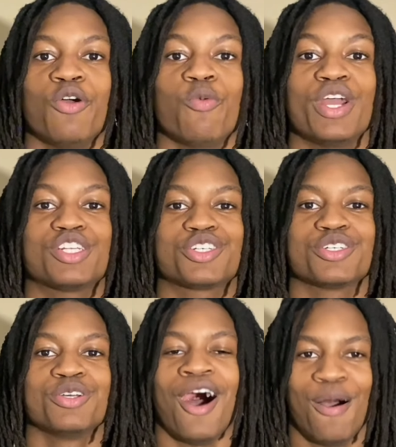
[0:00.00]

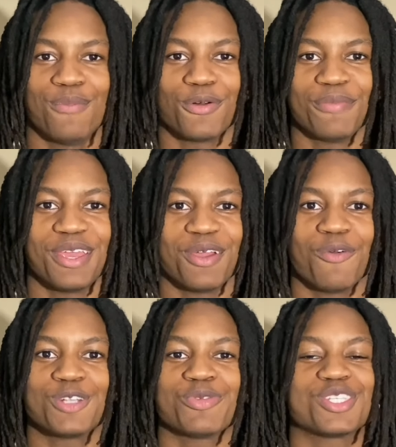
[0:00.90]
which humbled me,
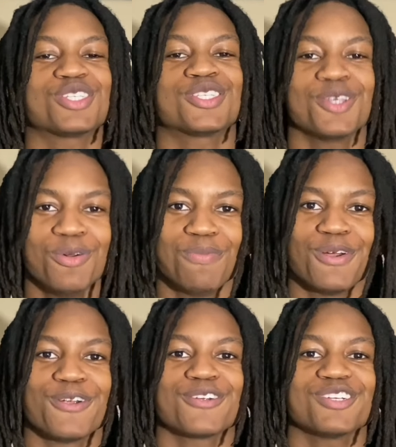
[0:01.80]
which was
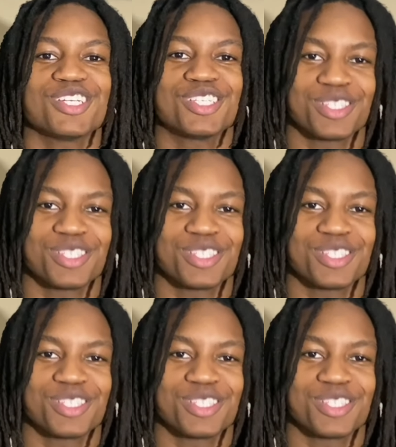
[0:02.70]
super